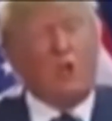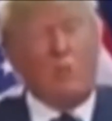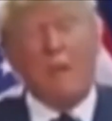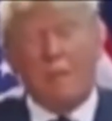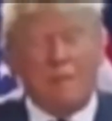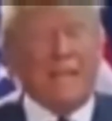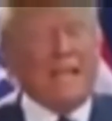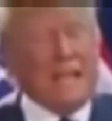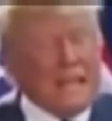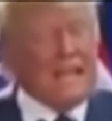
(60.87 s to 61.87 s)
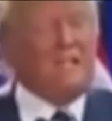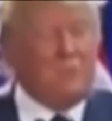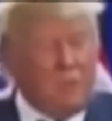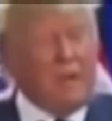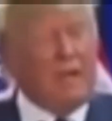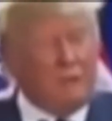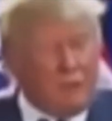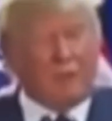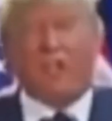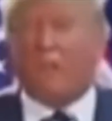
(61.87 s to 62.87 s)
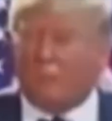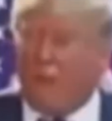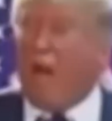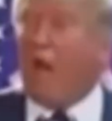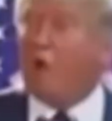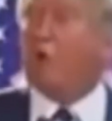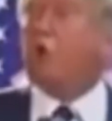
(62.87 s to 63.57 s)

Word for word: that maybe they could get some money to fix it up. How